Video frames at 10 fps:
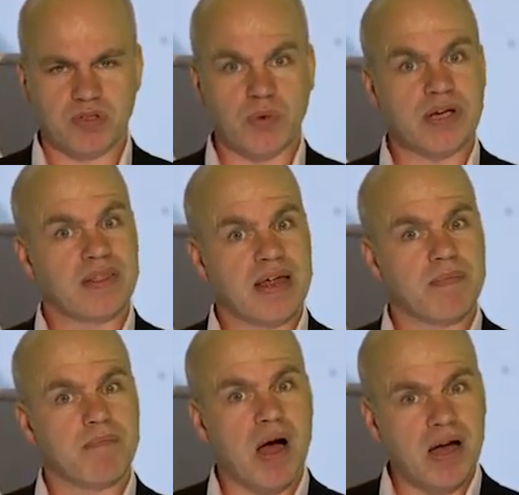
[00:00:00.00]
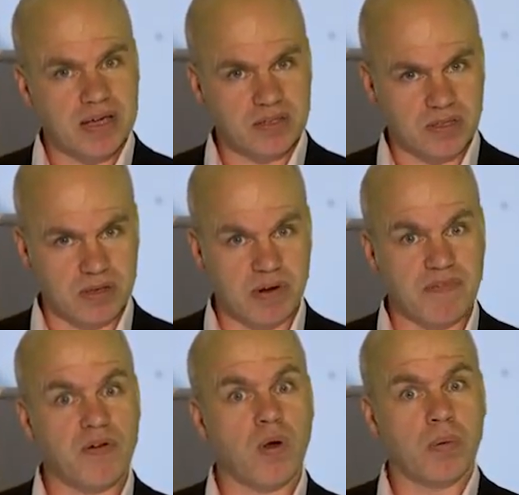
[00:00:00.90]
so we can then market to them
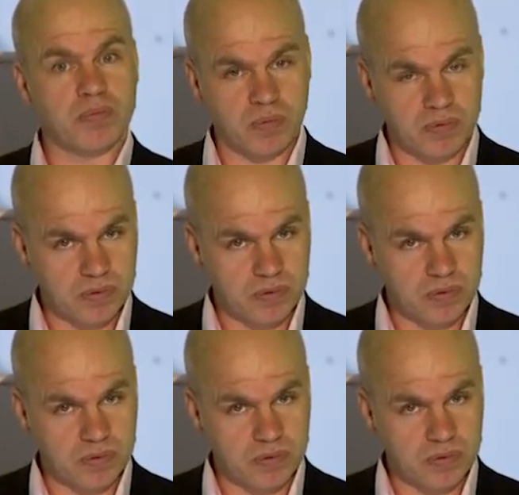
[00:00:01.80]
and follow up